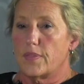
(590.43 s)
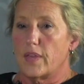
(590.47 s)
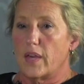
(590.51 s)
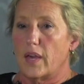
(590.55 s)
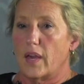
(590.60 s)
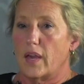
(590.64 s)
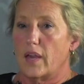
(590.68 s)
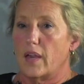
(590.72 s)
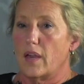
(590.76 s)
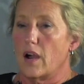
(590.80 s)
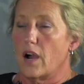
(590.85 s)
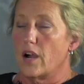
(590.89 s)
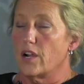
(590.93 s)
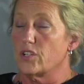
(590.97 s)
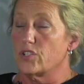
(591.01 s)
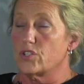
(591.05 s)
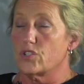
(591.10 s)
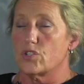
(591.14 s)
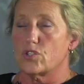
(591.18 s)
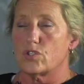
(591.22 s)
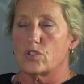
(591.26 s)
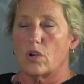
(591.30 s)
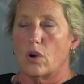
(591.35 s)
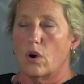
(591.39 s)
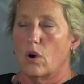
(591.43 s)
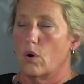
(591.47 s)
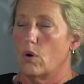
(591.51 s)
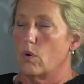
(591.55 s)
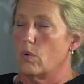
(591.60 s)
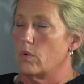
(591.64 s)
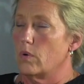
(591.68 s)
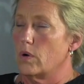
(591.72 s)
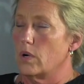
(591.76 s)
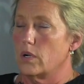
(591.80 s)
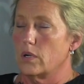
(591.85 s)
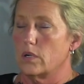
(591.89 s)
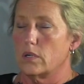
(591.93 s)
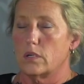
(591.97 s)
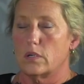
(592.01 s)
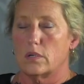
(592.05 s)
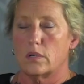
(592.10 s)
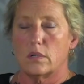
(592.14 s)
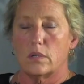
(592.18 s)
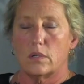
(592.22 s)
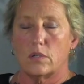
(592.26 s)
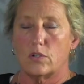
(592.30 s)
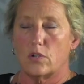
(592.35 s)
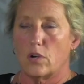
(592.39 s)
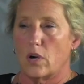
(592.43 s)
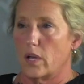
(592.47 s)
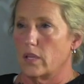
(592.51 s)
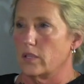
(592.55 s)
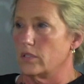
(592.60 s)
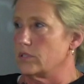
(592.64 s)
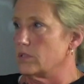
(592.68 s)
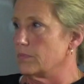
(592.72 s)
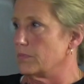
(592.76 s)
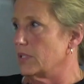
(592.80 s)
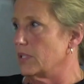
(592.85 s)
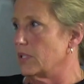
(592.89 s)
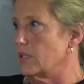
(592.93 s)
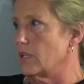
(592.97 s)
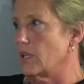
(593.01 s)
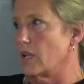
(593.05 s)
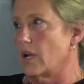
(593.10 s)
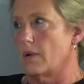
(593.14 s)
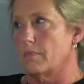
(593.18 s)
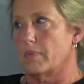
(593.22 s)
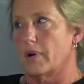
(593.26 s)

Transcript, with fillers: They are so knowledgeable